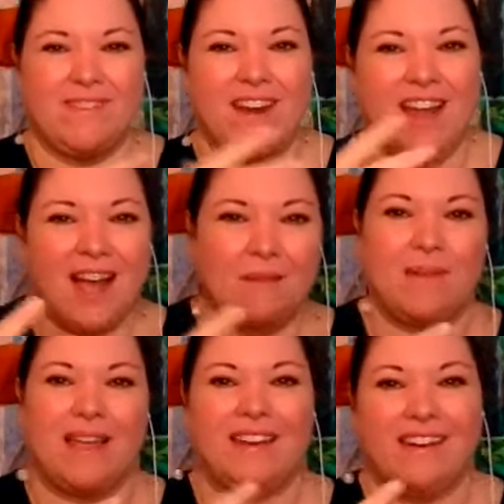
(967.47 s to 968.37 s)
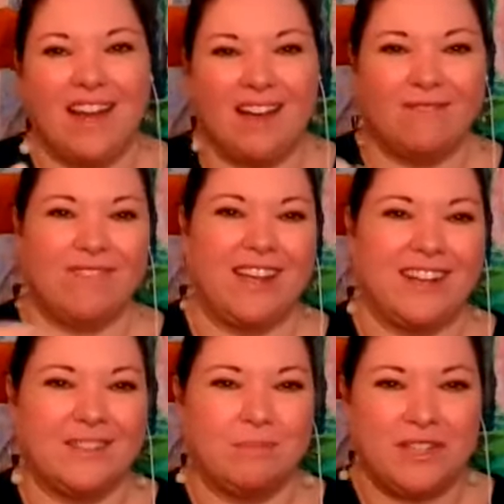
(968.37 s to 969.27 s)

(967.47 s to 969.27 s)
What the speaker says: not bend, not flex.